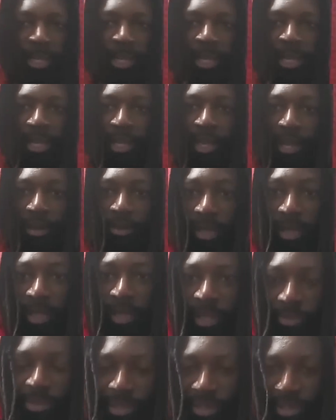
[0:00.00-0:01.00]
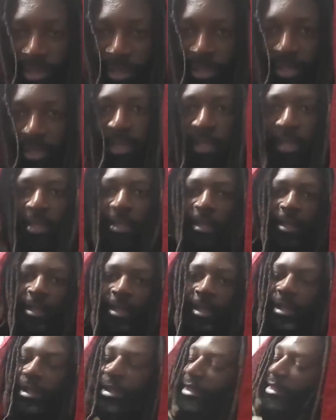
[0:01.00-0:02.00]
goddamn, I'm sorry.
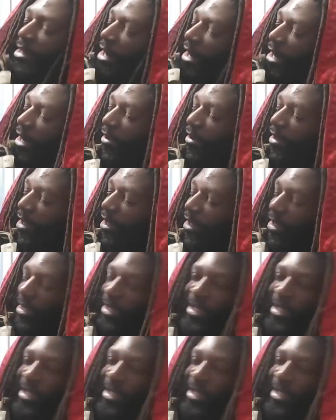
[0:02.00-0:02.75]
Katara